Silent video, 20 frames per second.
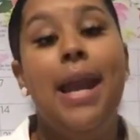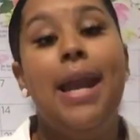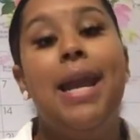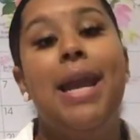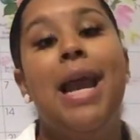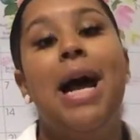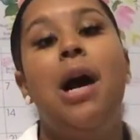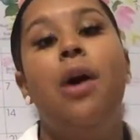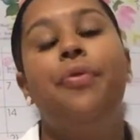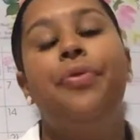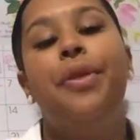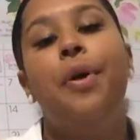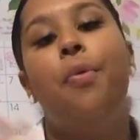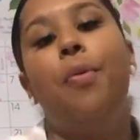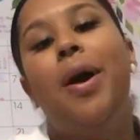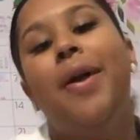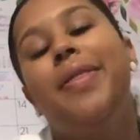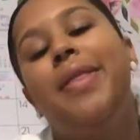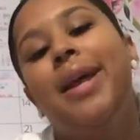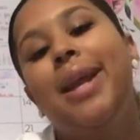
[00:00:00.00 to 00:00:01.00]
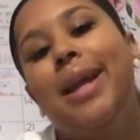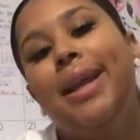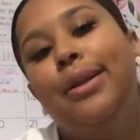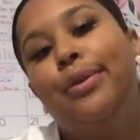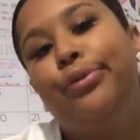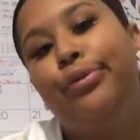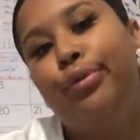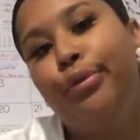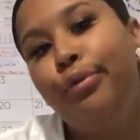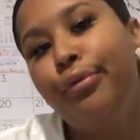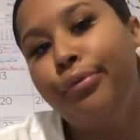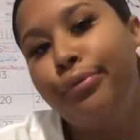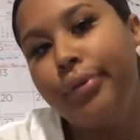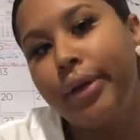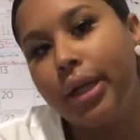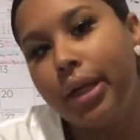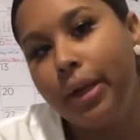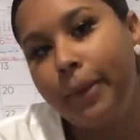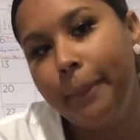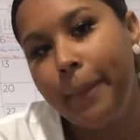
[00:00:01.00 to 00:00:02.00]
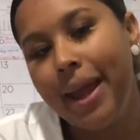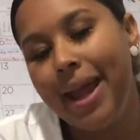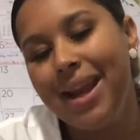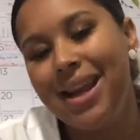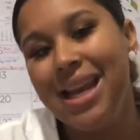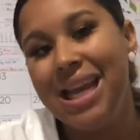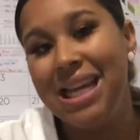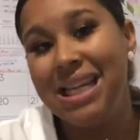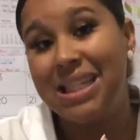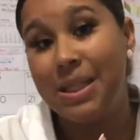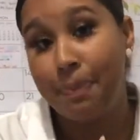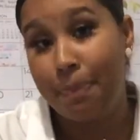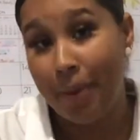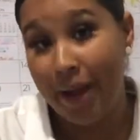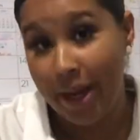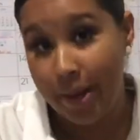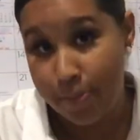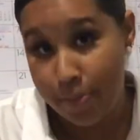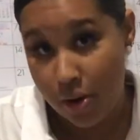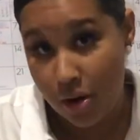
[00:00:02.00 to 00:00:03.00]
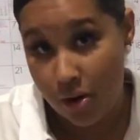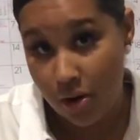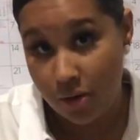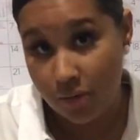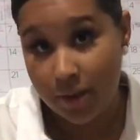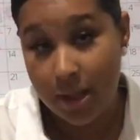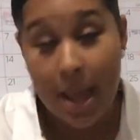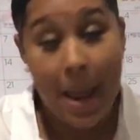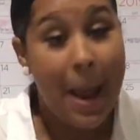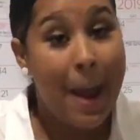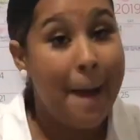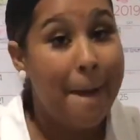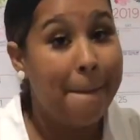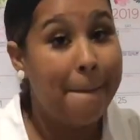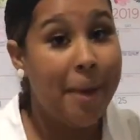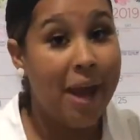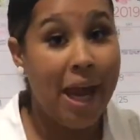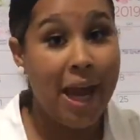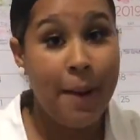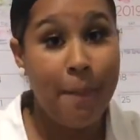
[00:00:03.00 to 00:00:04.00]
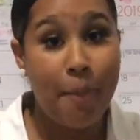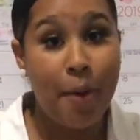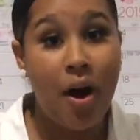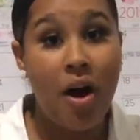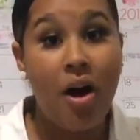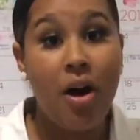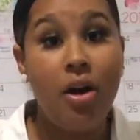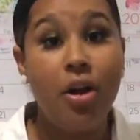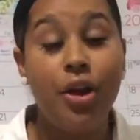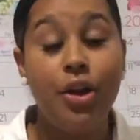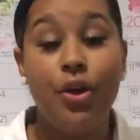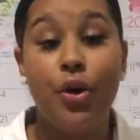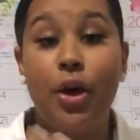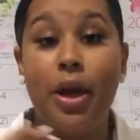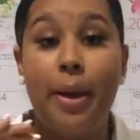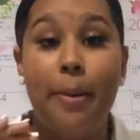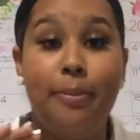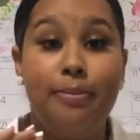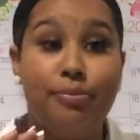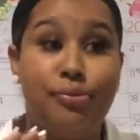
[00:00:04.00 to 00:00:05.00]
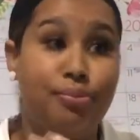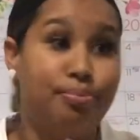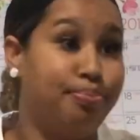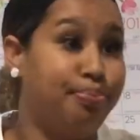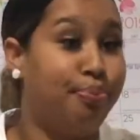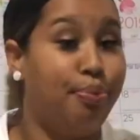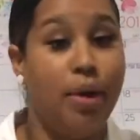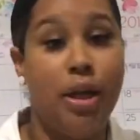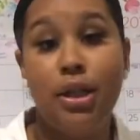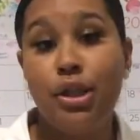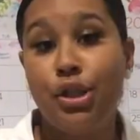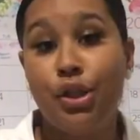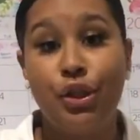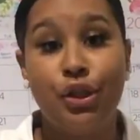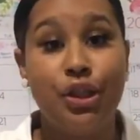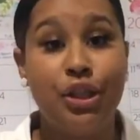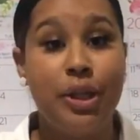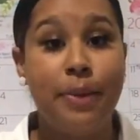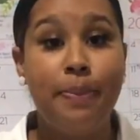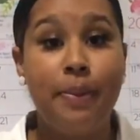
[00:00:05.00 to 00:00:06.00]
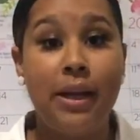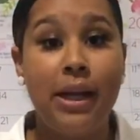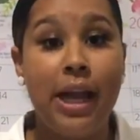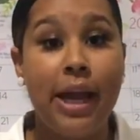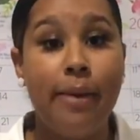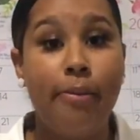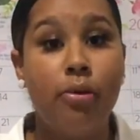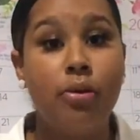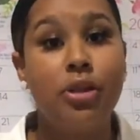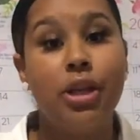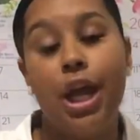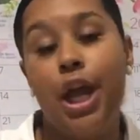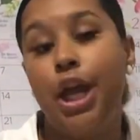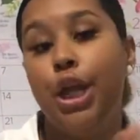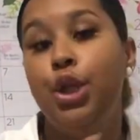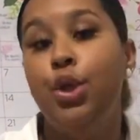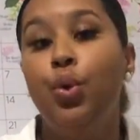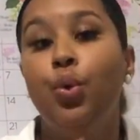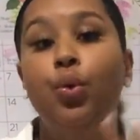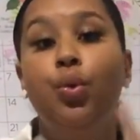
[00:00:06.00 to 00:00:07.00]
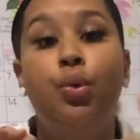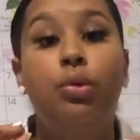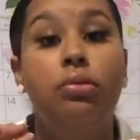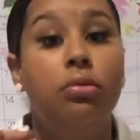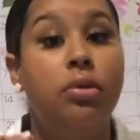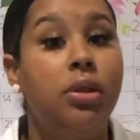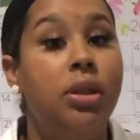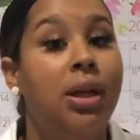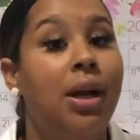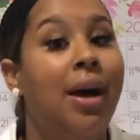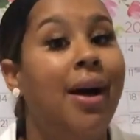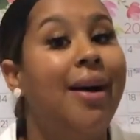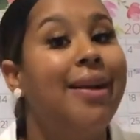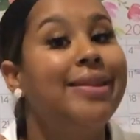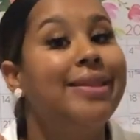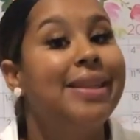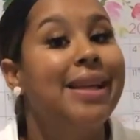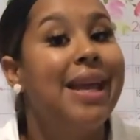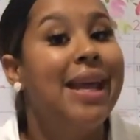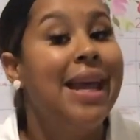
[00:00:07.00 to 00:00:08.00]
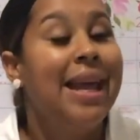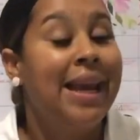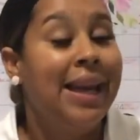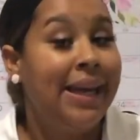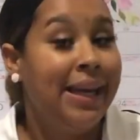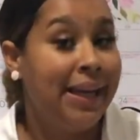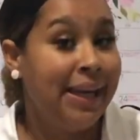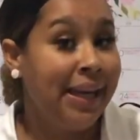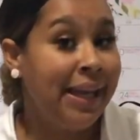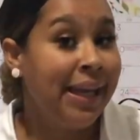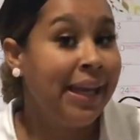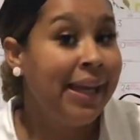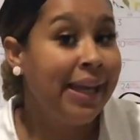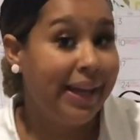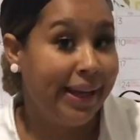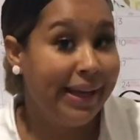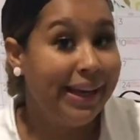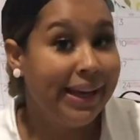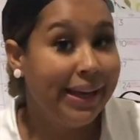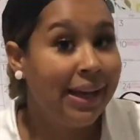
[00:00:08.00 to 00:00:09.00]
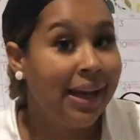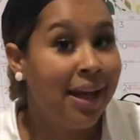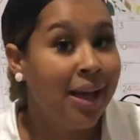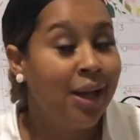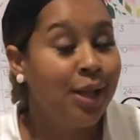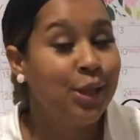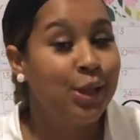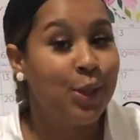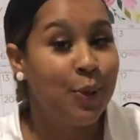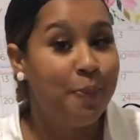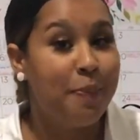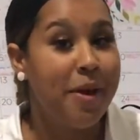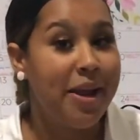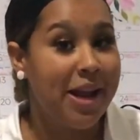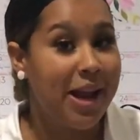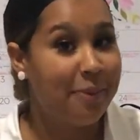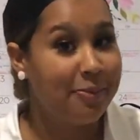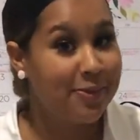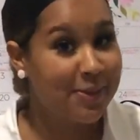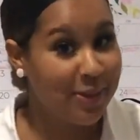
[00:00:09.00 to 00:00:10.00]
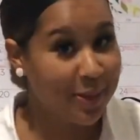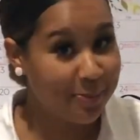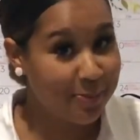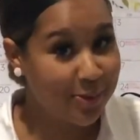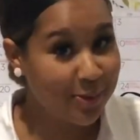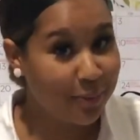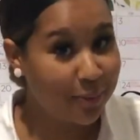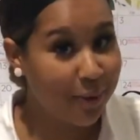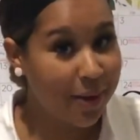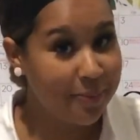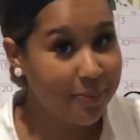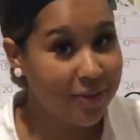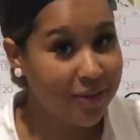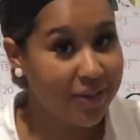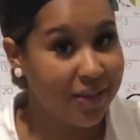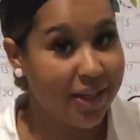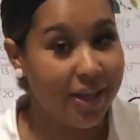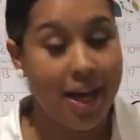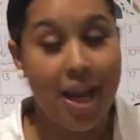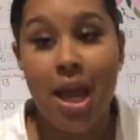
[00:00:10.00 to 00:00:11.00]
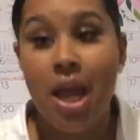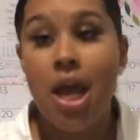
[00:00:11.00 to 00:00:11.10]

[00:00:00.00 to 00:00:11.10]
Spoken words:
Now, the one that I do recommend is PayPal. PayPal, you can print your shipping labels and you do not need to pay a subscription.